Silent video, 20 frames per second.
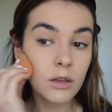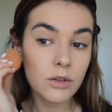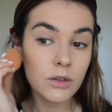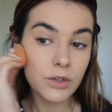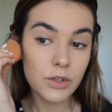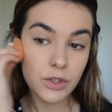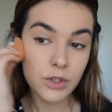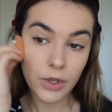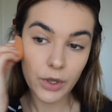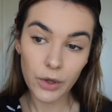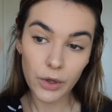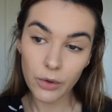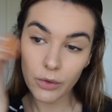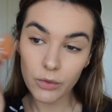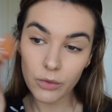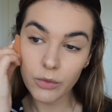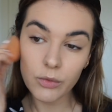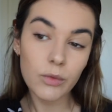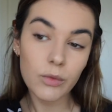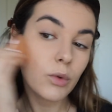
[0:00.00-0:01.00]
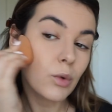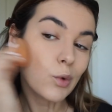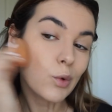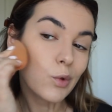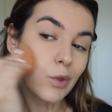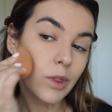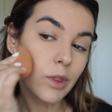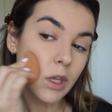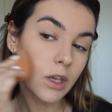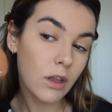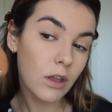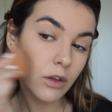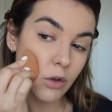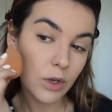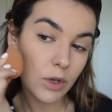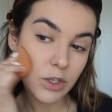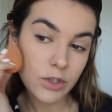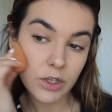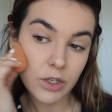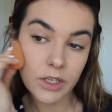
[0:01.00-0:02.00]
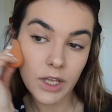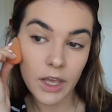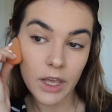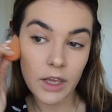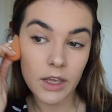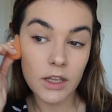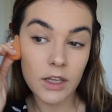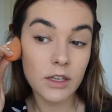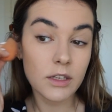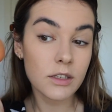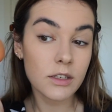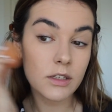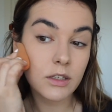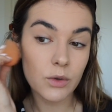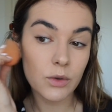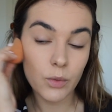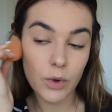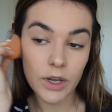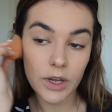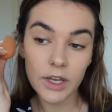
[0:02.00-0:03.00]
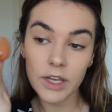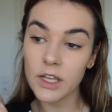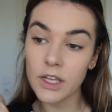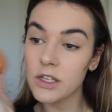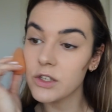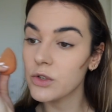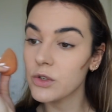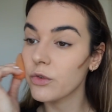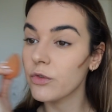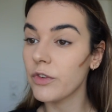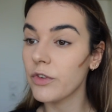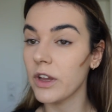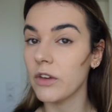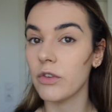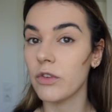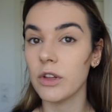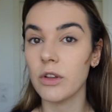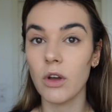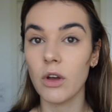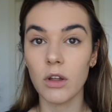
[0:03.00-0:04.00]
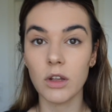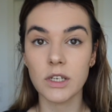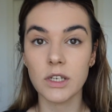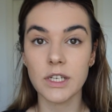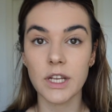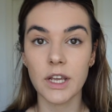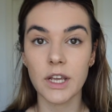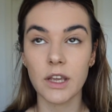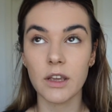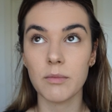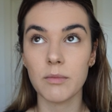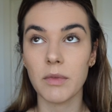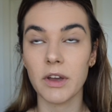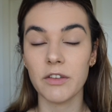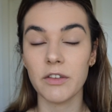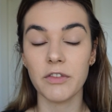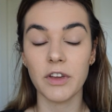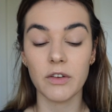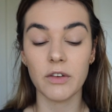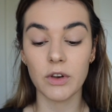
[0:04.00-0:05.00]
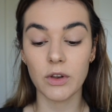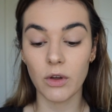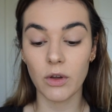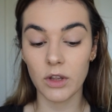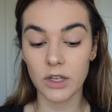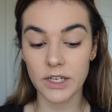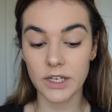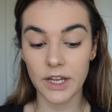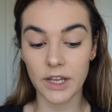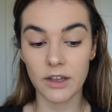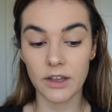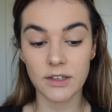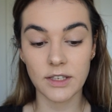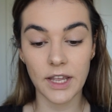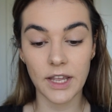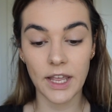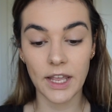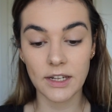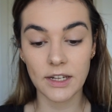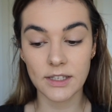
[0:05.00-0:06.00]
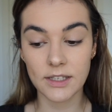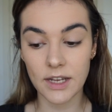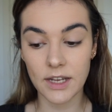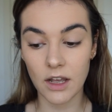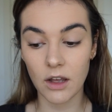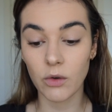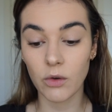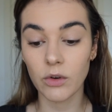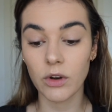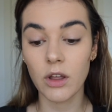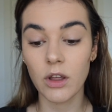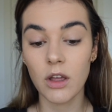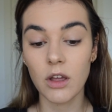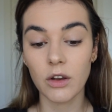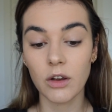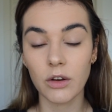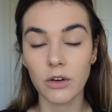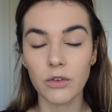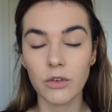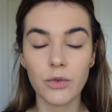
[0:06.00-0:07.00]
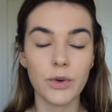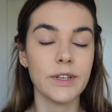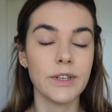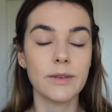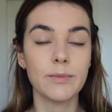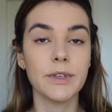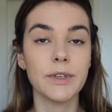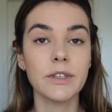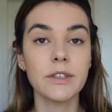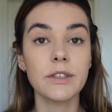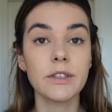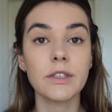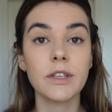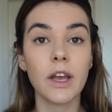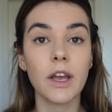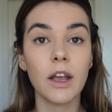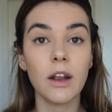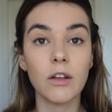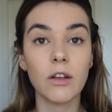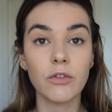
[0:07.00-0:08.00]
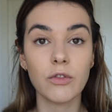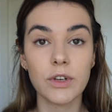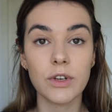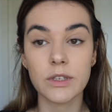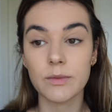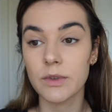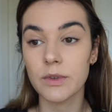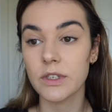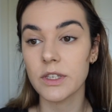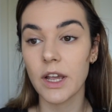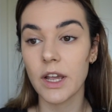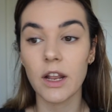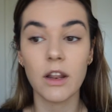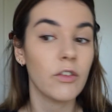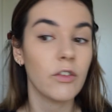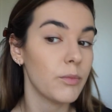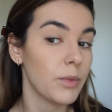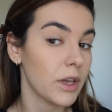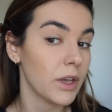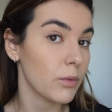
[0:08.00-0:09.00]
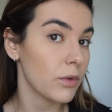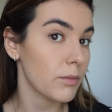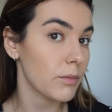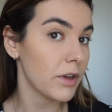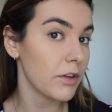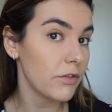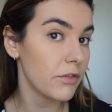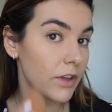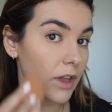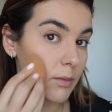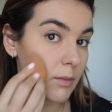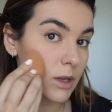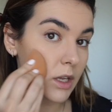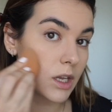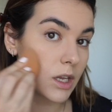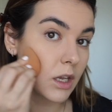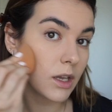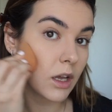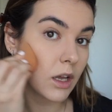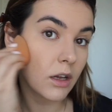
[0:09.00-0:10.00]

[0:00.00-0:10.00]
So the other question is, what is your favorite holiday? My favorite holiday is hands down Christmas. I love Christmas. I love being with my family.